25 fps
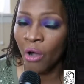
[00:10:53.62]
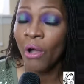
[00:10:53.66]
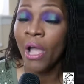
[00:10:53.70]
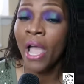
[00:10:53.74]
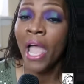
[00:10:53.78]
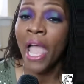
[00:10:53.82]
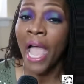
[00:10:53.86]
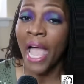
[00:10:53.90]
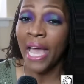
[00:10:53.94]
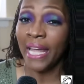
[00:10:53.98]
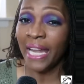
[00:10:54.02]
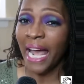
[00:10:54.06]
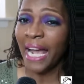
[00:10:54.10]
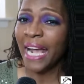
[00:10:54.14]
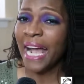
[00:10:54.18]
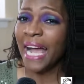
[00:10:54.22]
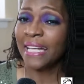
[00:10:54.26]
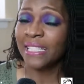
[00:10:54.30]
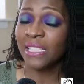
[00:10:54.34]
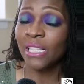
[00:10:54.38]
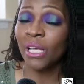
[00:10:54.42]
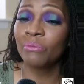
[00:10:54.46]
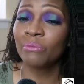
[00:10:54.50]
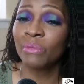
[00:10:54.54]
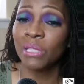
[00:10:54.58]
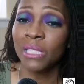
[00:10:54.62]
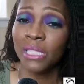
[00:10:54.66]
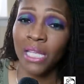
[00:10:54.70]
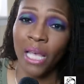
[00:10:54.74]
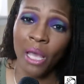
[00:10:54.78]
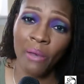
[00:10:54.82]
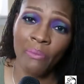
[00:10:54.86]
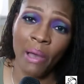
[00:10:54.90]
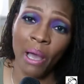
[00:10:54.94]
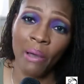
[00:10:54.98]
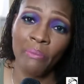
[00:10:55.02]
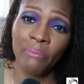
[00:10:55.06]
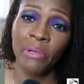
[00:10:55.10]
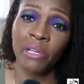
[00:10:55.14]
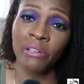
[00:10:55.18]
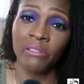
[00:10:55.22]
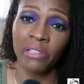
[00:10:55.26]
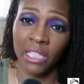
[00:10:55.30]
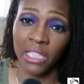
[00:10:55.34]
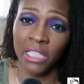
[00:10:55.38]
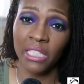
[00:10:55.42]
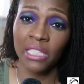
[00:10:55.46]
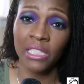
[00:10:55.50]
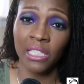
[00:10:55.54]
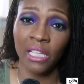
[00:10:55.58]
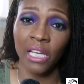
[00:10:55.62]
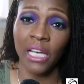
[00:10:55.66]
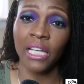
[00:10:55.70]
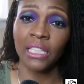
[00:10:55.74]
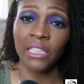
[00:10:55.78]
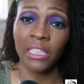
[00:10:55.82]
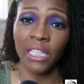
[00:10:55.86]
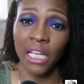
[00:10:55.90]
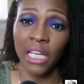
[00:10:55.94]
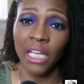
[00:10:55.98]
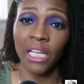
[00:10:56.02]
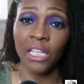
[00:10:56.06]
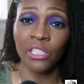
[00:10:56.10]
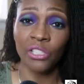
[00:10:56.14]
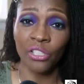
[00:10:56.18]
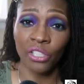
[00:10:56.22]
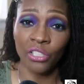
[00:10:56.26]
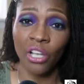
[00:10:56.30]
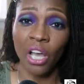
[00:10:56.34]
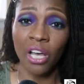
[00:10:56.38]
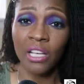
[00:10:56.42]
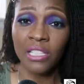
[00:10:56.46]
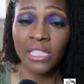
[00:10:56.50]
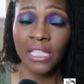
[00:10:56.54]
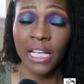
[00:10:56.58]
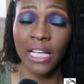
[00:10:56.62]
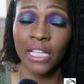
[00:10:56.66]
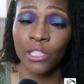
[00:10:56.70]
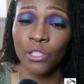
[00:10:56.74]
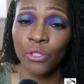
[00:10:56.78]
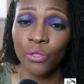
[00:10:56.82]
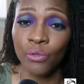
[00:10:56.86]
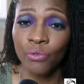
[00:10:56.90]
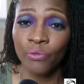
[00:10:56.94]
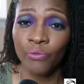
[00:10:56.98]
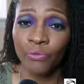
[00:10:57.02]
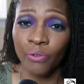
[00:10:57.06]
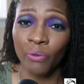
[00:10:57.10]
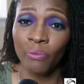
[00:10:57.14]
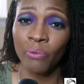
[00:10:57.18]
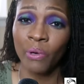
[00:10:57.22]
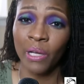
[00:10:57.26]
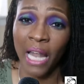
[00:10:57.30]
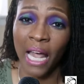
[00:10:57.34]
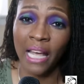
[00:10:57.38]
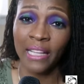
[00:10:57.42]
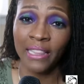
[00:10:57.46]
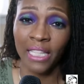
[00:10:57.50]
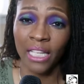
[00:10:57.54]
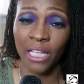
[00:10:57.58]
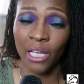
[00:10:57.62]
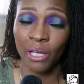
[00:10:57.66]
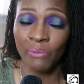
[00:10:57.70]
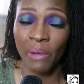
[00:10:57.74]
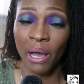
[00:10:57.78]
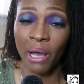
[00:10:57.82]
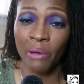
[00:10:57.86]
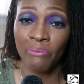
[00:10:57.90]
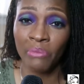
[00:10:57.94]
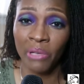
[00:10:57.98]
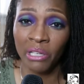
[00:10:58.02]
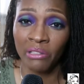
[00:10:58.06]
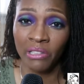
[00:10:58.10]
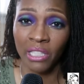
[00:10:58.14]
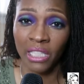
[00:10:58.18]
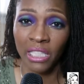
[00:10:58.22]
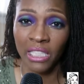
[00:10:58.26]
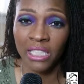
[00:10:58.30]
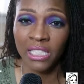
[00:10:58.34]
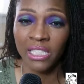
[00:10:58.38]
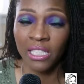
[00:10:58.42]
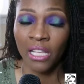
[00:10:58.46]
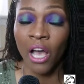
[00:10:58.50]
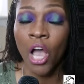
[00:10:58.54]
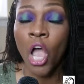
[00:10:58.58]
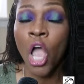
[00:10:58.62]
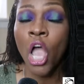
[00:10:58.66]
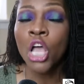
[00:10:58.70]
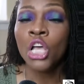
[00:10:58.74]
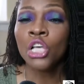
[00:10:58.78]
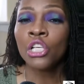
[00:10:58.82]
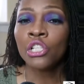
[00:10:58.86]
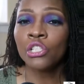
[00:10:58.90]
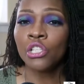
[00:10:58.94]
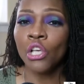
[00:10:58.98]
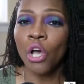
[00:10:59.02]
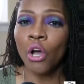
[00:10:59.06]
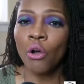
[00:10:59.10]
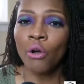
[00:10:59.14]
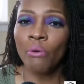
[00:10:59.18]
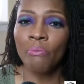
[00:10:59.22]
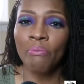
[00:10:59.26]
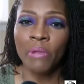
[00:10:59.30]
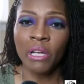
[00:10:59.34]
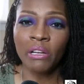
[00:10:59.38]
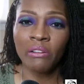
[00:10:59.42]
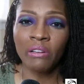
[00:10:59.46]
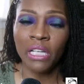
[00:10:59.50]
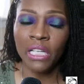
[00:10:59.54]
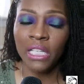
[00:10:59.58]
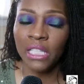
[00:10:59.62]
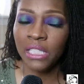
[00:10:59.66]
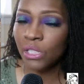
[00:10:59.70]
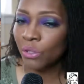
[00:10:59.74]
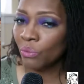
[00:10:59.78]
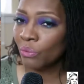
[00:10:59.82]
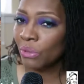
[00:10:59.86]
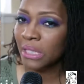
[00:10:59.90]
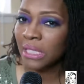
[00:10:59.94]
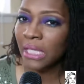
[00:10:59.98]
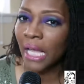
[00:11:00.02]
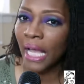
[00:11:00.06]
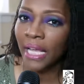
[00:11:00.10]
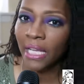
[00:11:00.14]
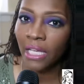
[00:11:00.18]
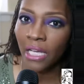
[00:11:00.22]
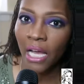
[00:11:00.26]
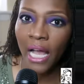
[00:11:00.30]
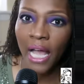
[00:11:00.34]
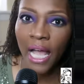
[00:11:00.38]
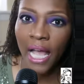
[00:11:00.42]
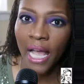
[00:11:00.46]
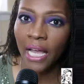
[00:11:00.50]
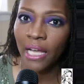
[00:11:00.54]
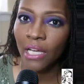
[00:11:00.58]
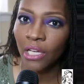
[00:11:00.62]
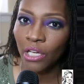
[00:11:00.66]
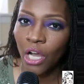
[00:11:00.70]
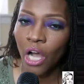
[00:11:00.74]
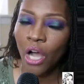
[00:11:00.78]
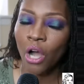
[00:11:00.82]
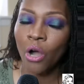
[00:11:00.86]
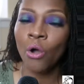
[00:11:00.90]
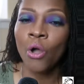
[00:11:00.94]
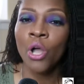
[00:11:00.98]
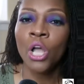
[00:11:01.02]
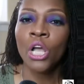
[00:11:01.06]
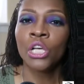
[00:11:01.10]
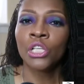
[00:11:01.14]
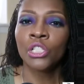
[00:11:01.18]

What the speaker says: And I got something to say about Mirror Issa at the end. So y'all stay tuned for what I think about Mirror Issa. So Mirror Issa was like, go ahead, go.